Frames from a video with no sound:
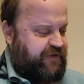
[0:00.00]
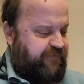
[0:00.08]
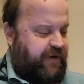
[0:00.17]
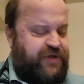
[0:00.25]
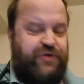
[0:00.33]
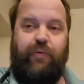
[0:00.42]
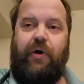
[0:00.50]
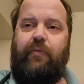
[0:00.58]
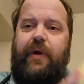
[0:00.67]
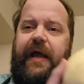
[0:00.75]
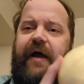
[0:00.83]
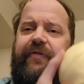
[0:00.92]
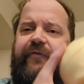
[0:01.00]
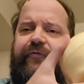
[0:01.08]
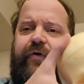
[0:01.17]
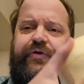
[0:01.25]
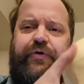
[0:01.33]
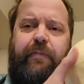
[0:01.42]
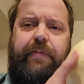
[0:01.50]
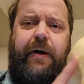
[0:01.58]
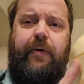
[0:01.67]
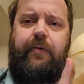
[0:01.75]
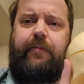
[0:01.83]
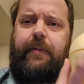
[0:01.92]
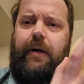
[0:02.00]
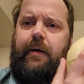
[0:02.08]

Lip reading: of us, where we have the frontal bone,